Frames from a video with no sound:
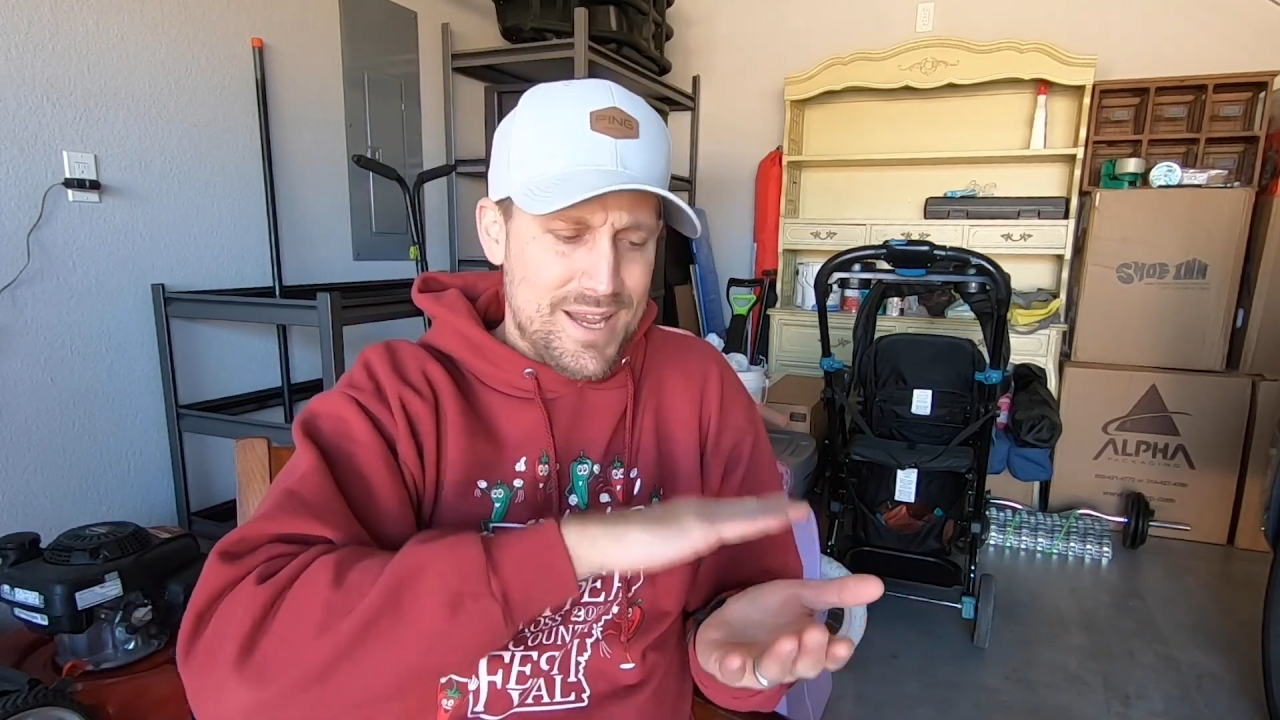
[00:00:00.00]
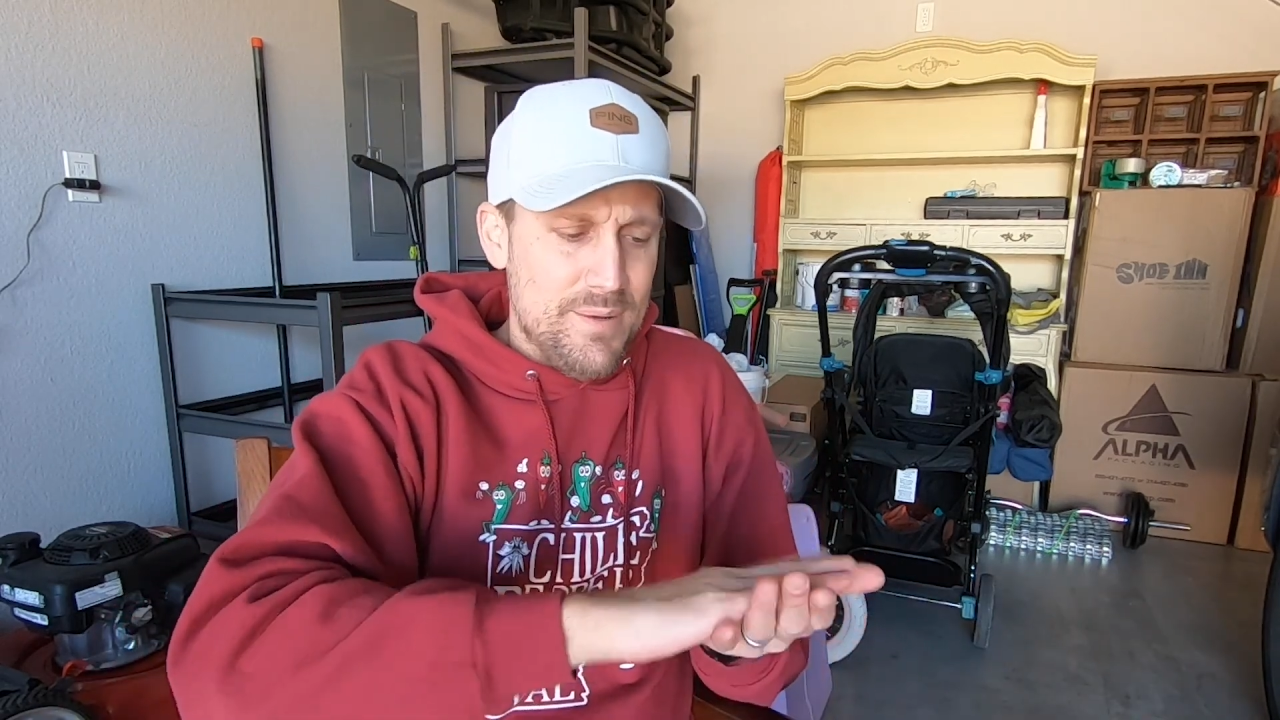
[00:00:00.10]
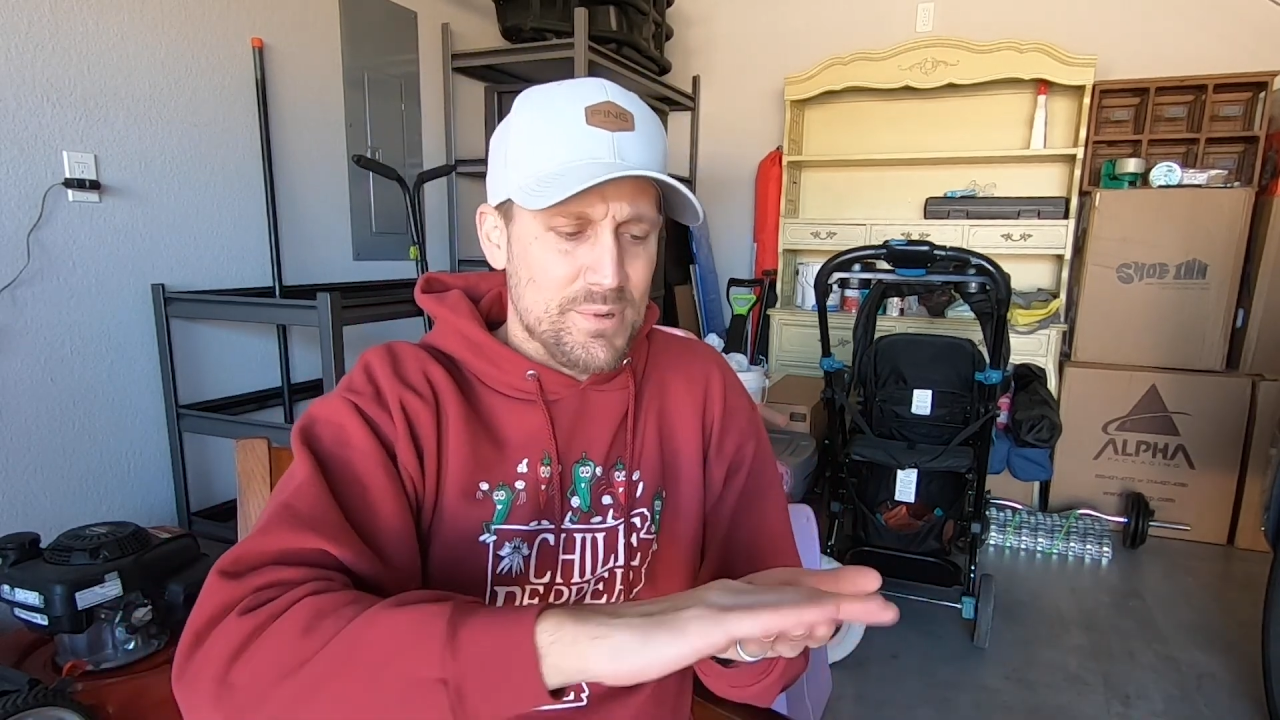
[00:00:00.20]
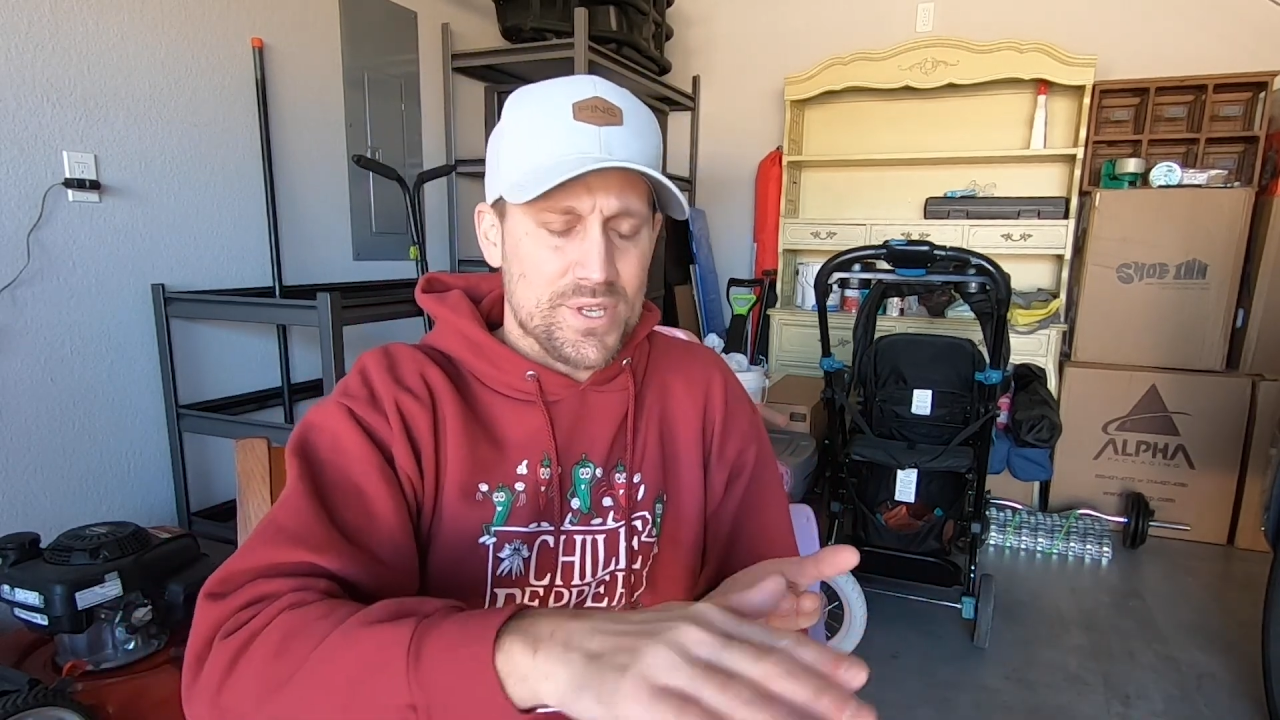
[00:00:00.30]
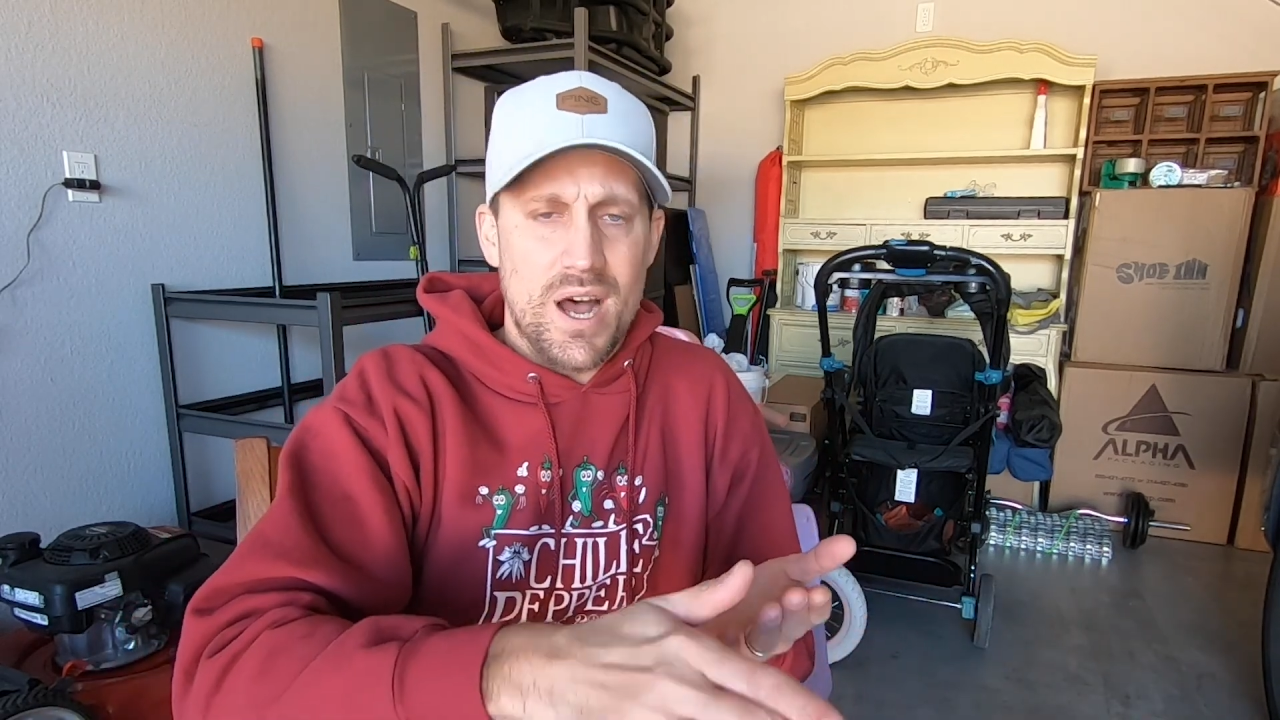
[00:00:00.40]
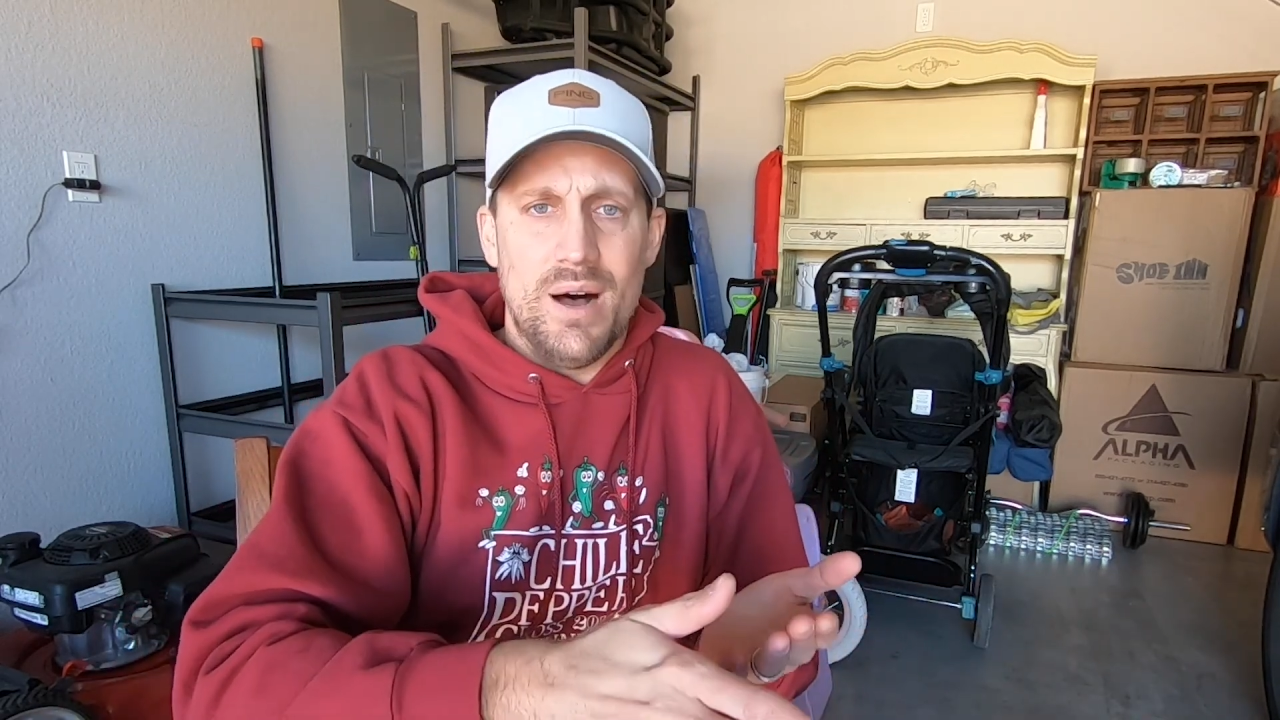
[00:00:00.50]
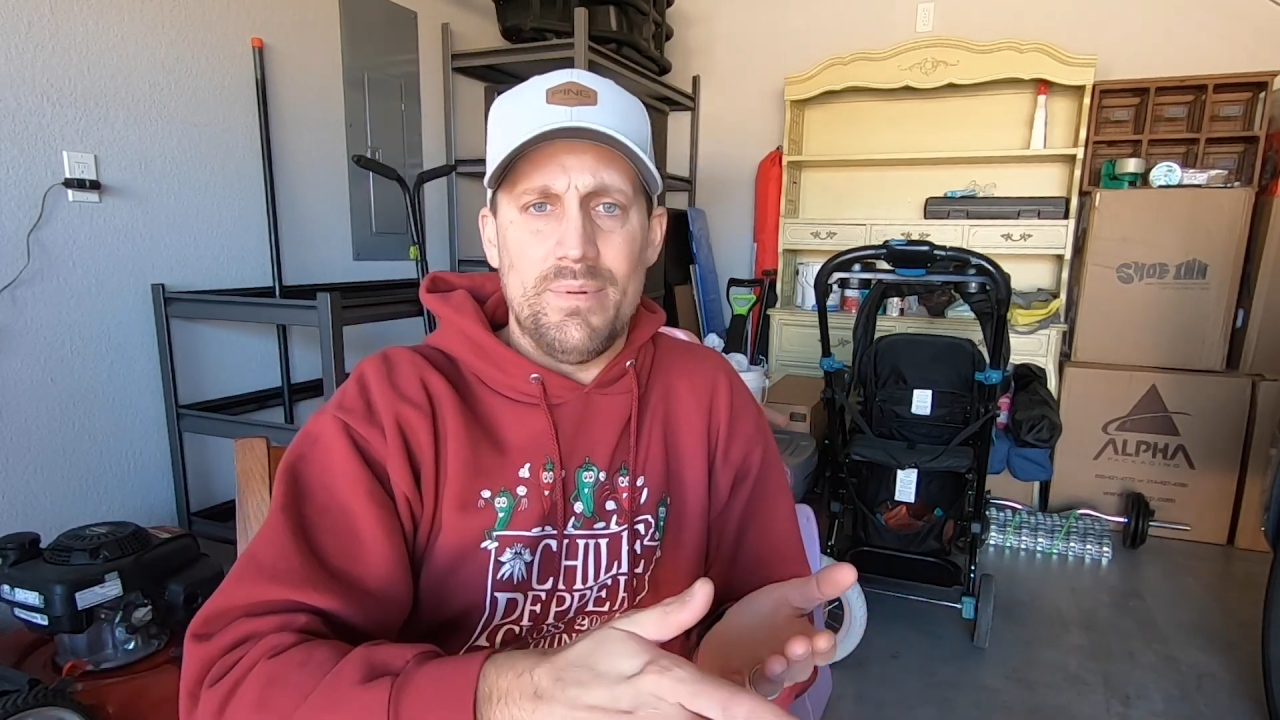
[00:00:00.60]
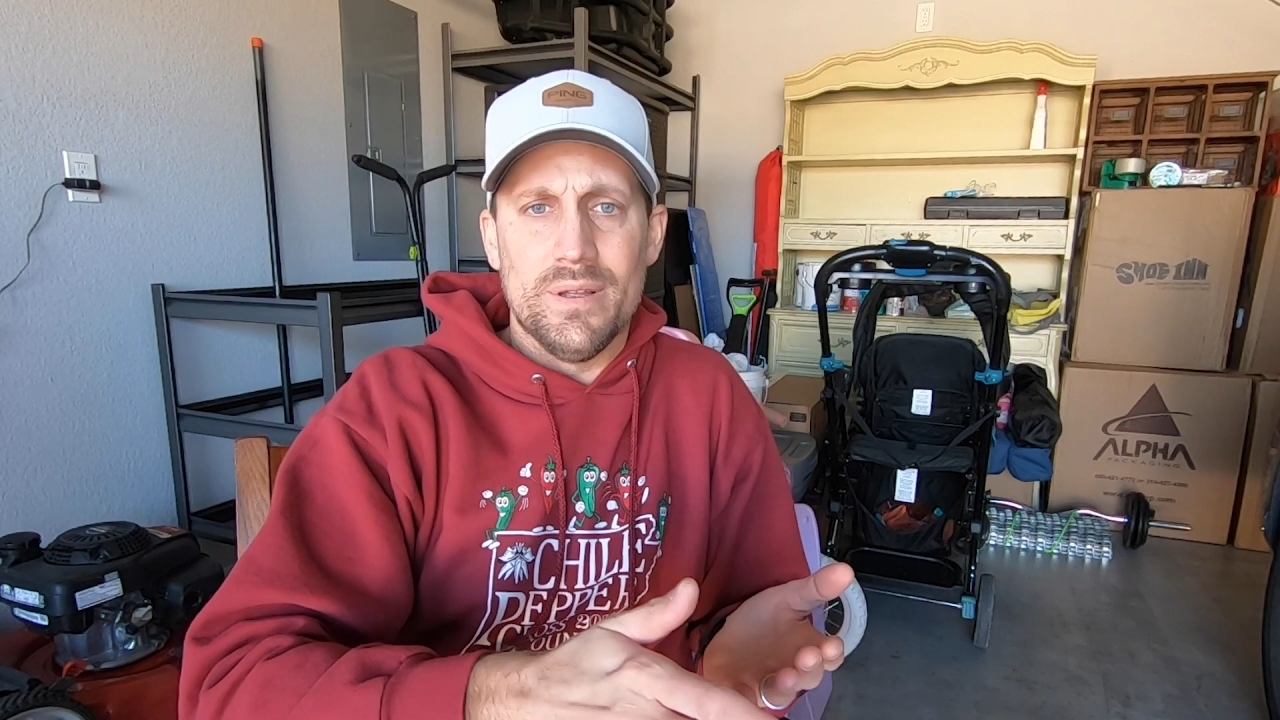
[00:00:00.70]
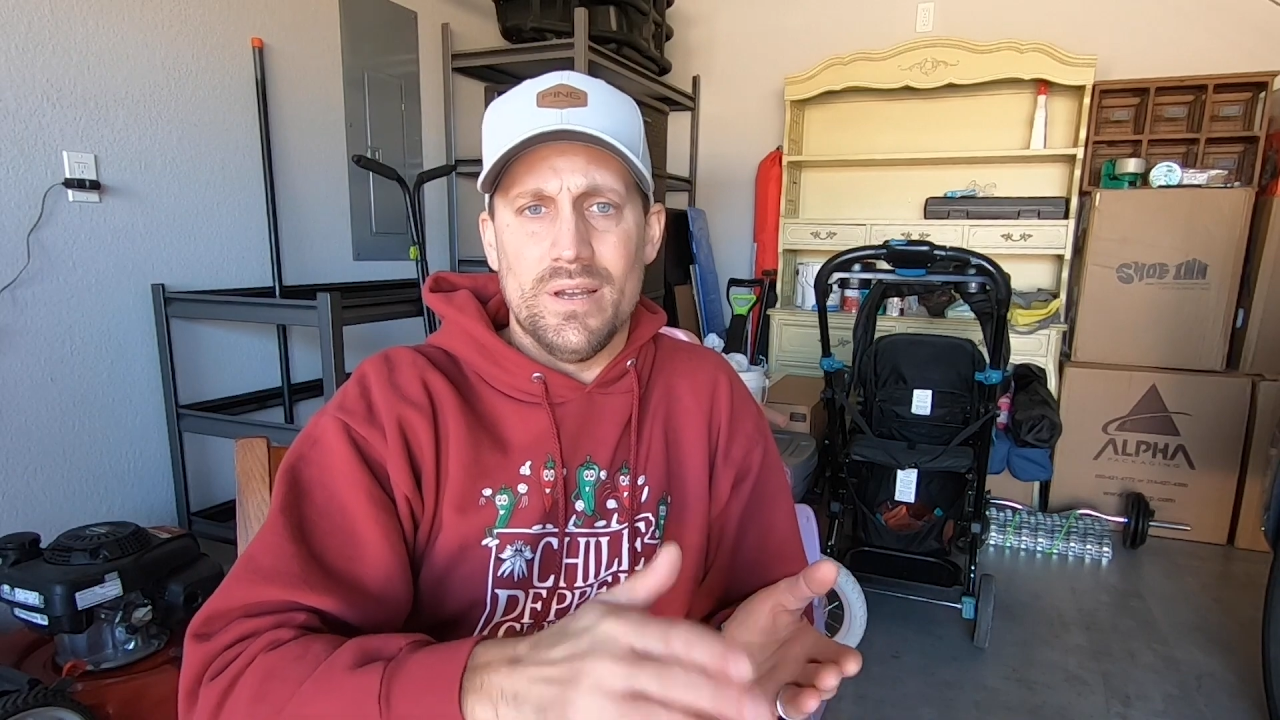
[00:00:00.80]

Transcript: tabletop.